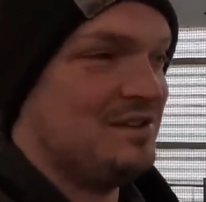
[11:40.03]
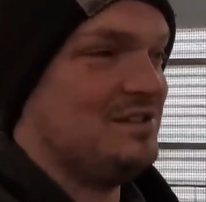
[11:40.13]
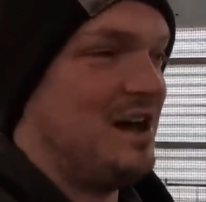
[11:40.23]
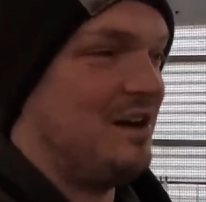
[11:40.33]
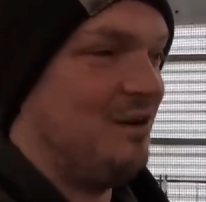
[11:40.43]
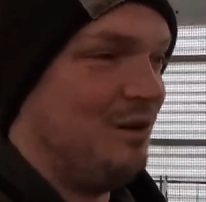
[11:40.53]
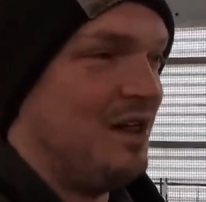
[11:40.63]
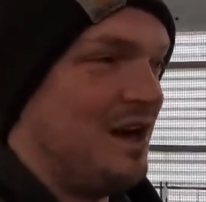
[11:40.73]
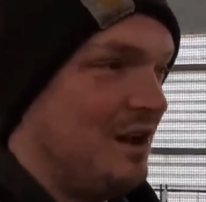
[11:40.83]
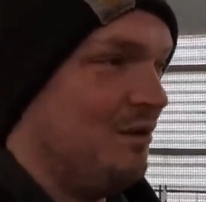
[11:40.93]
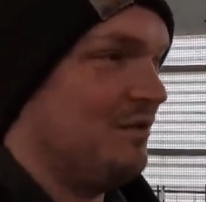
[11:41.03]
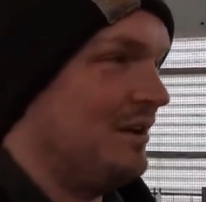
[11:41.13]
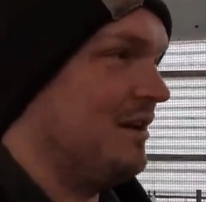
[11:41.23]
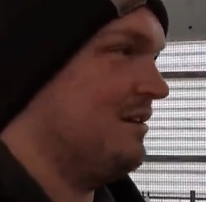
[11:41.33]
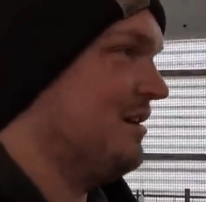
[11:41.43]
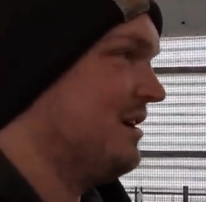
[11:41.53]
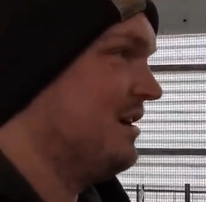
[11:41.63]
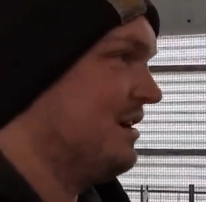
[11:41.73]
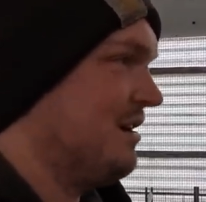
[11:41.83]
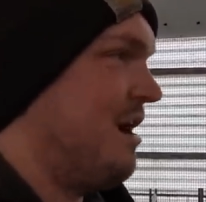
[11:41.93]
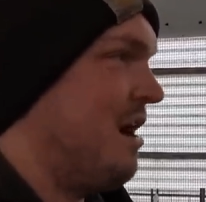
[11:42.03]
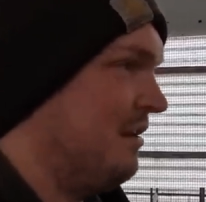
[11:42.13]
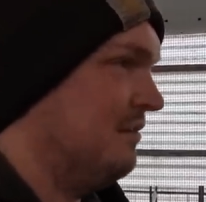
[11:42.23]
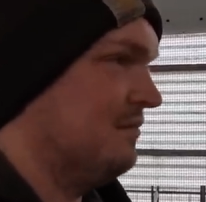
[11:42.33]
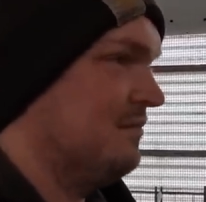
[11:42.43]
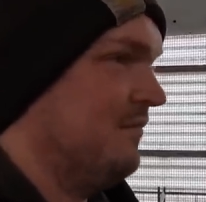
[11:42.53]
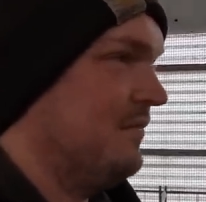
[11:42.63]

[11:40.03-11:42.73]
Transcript: There's not a whole lot out there on